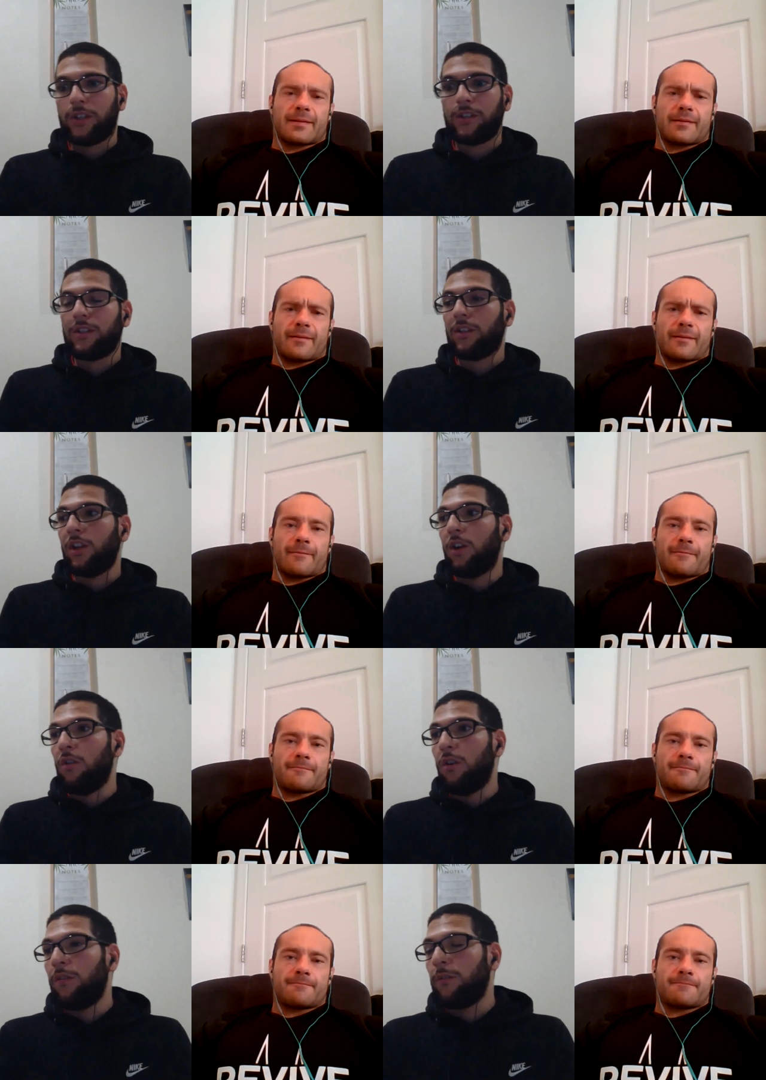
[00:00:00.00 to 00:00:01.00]
Speaker 1: just
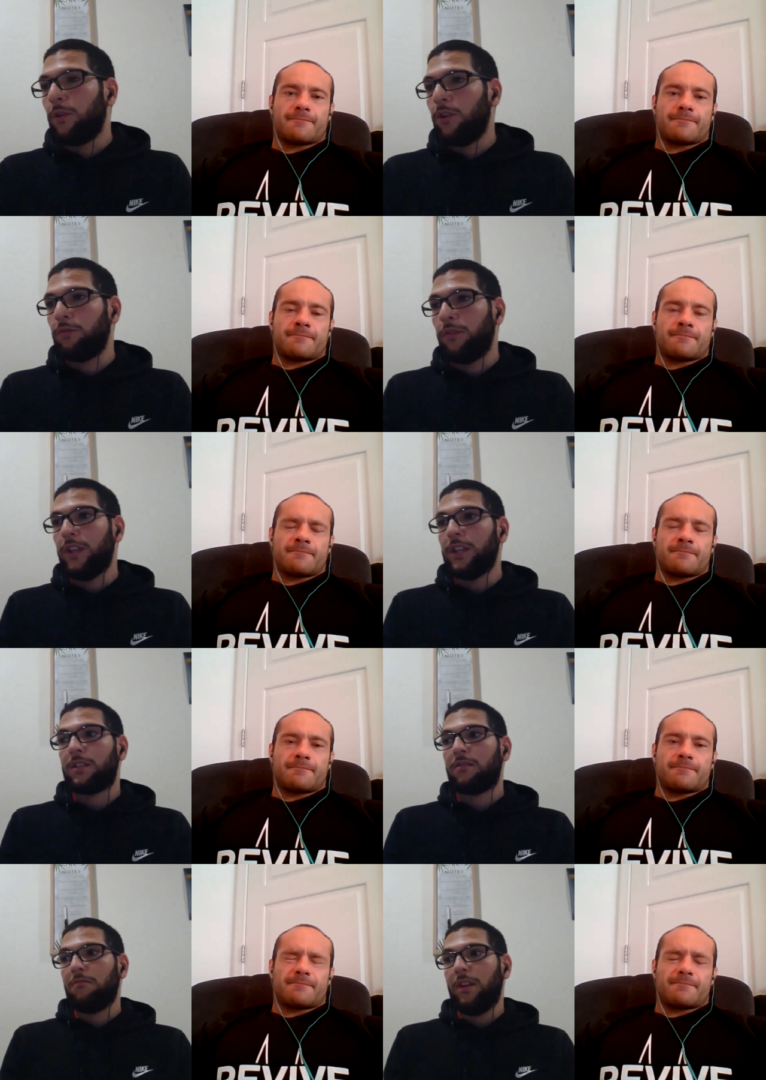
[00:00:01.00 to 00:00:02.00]
go overboard with
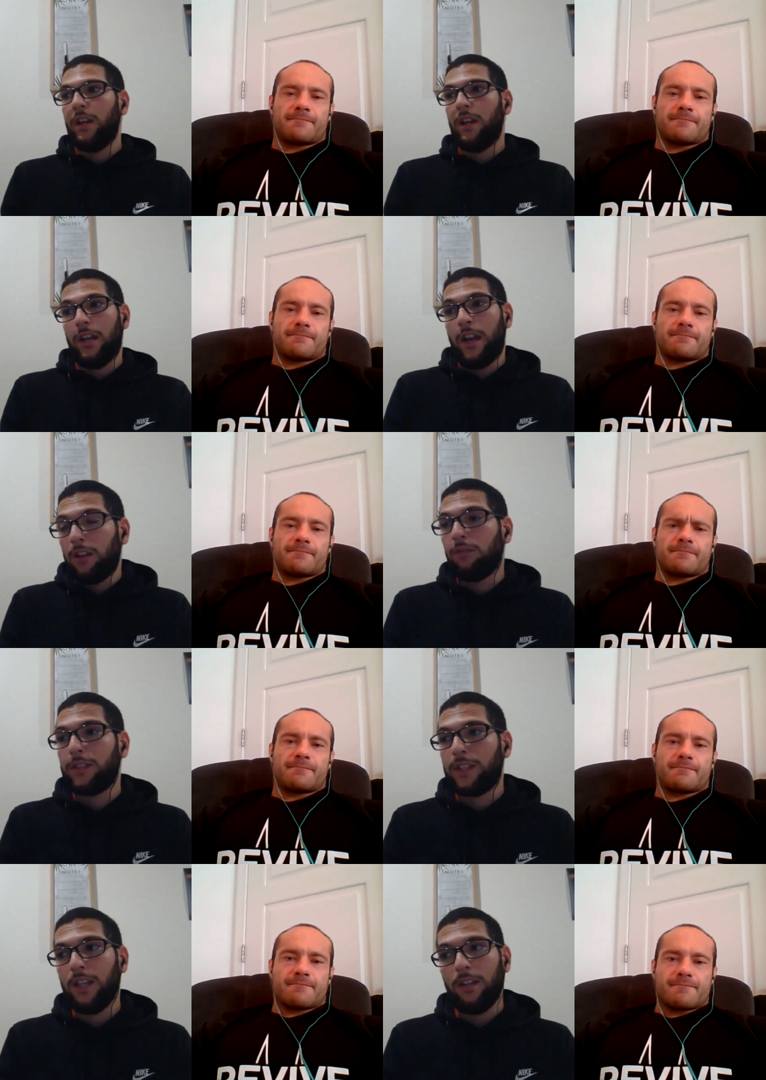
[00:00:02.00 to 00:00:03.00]
this, and I, and
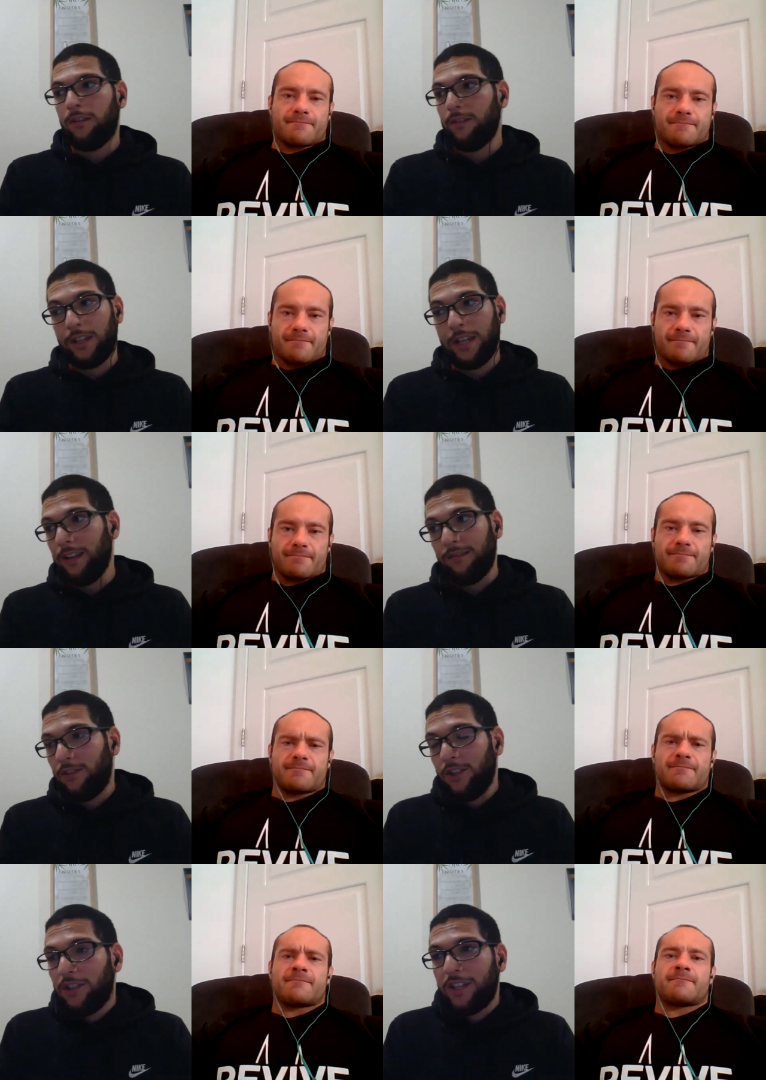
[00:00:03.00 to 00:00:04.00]
I always say no, you
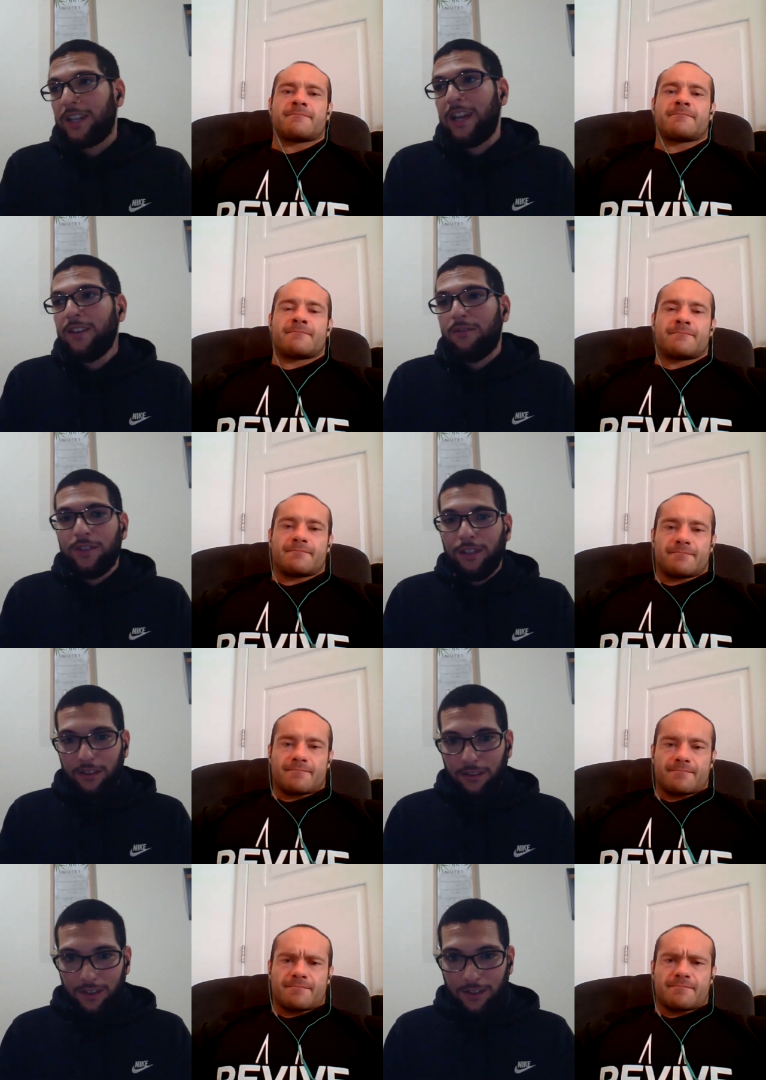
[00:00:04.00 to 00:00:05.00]
can't. You just can't use
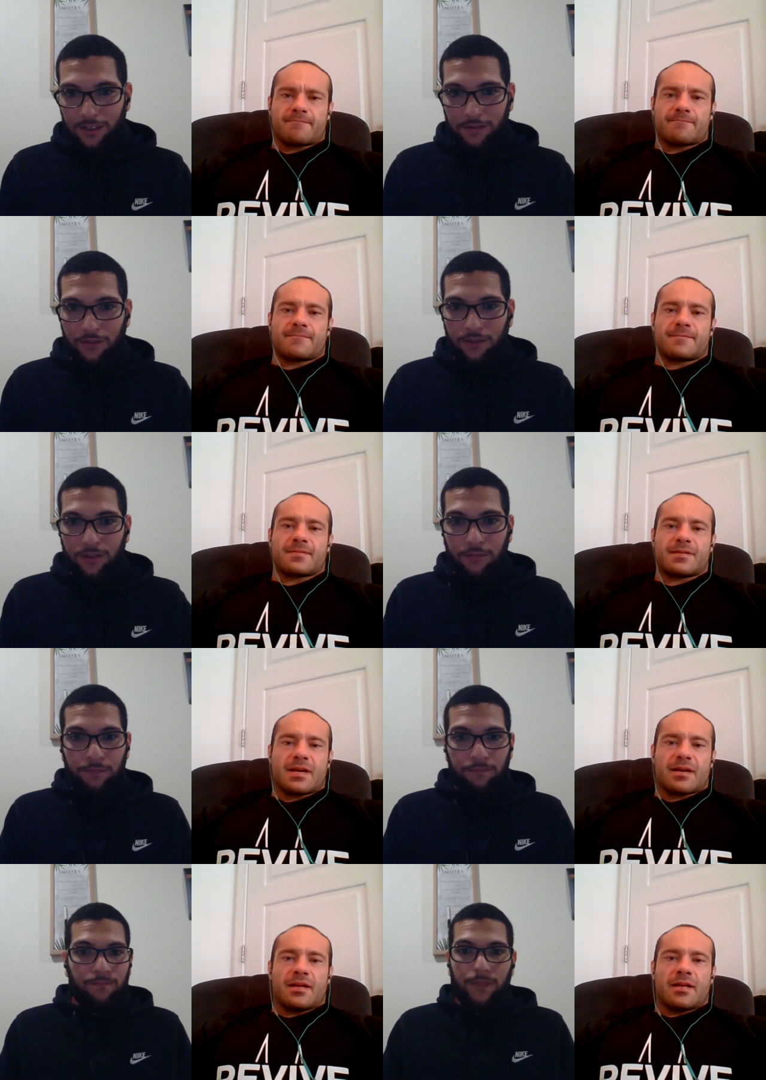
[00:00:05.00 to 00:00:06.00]
it like this.
Speaker 2: It's
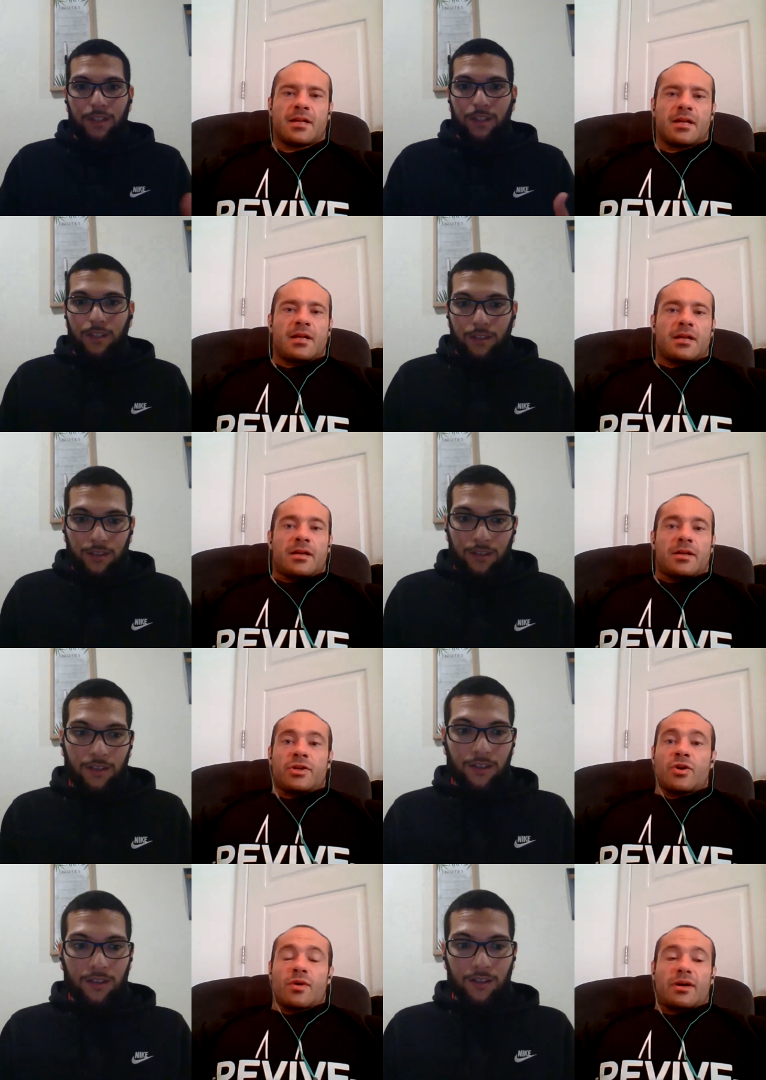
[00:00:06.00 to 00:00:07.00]
for yeah.
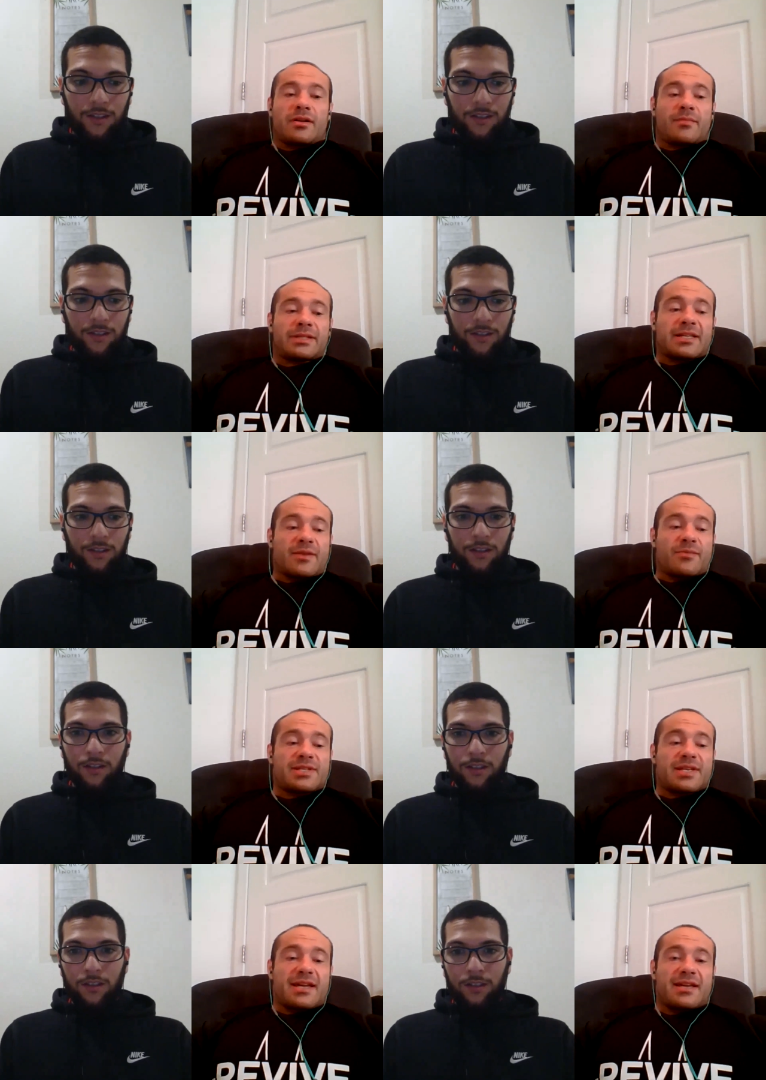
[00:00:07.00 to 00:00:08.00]
You know what,
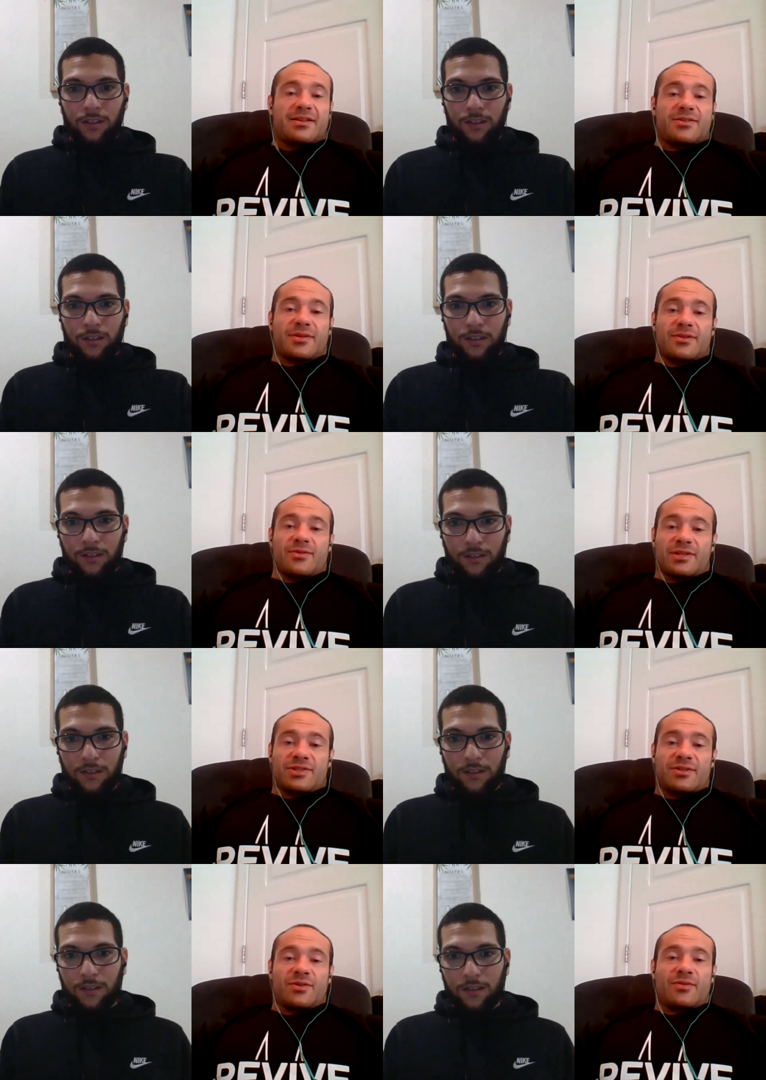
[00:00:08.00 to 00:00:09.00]
Mathas? I would say you
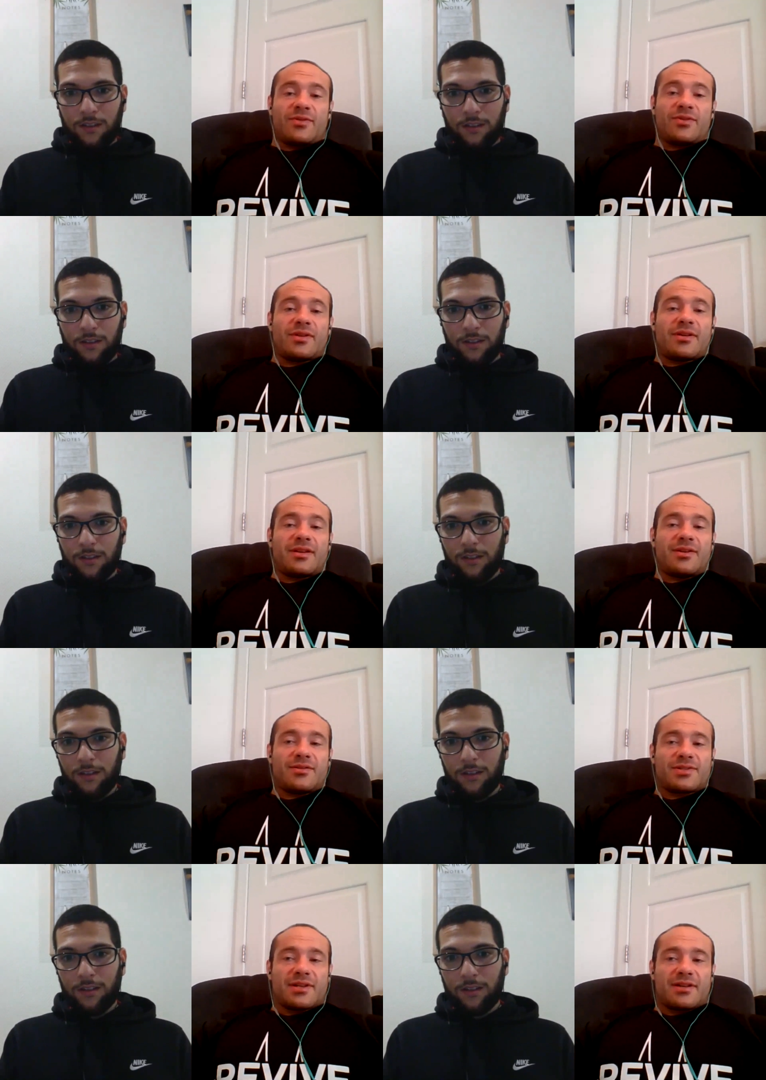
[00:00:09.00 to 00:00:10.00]
you can you
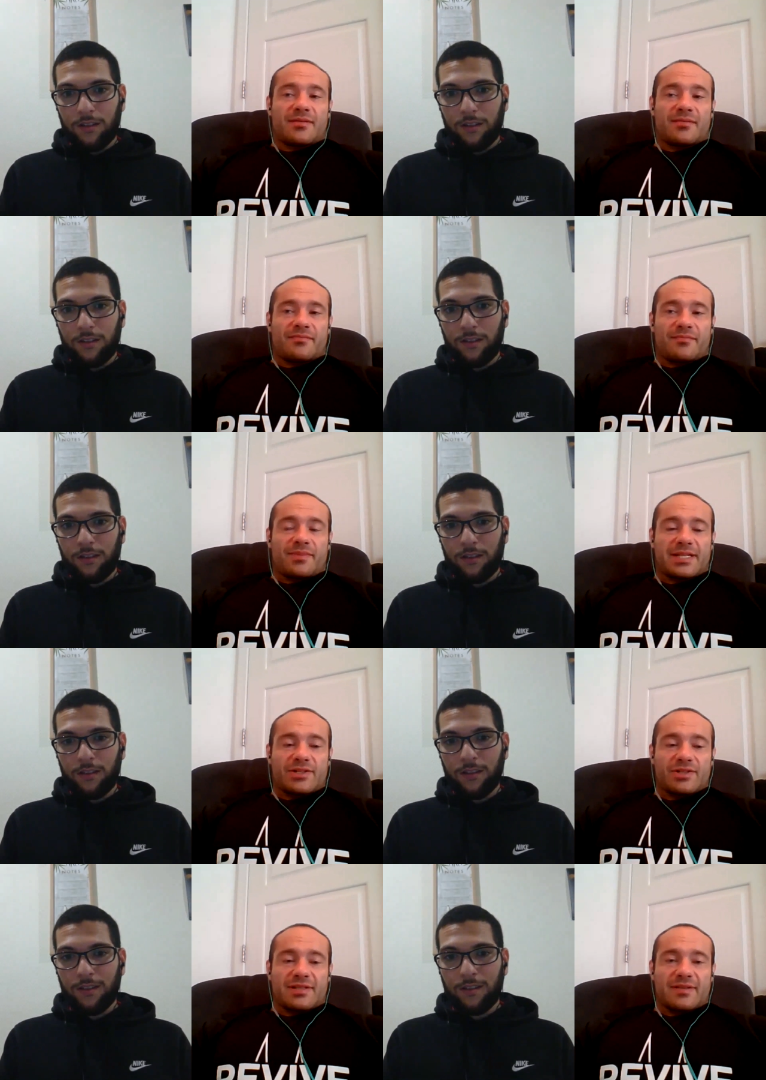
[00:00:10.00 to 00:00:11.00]
uh, here's a
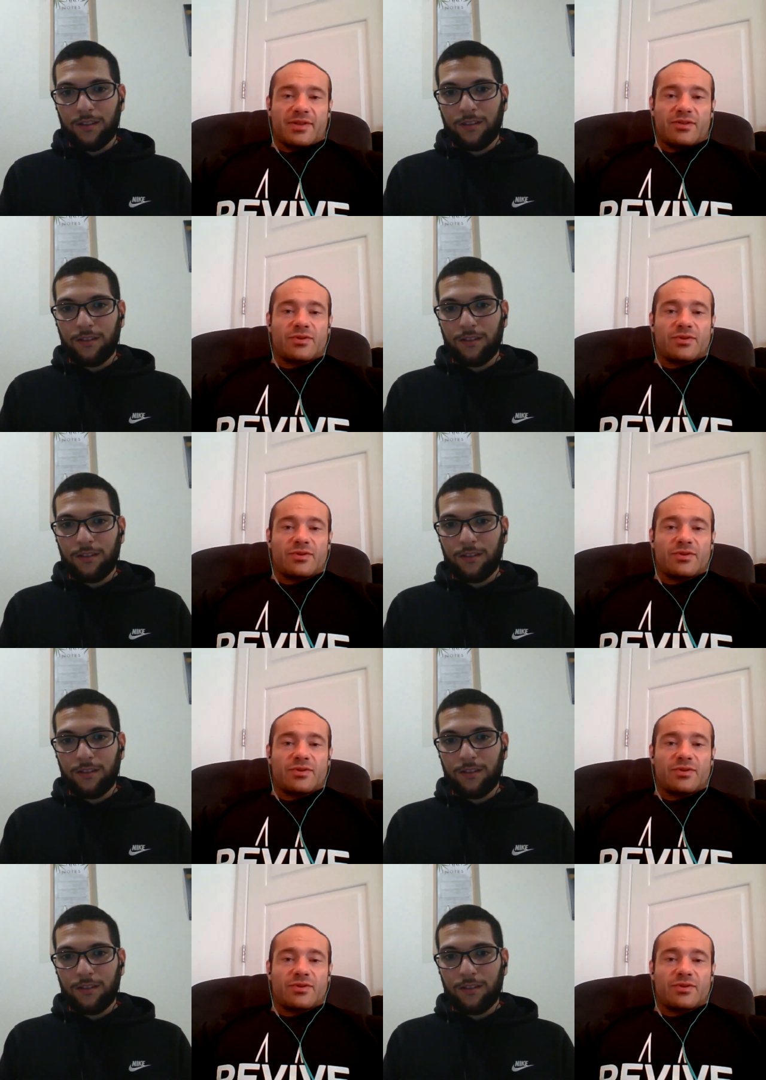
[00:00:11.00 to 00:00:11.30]
potentially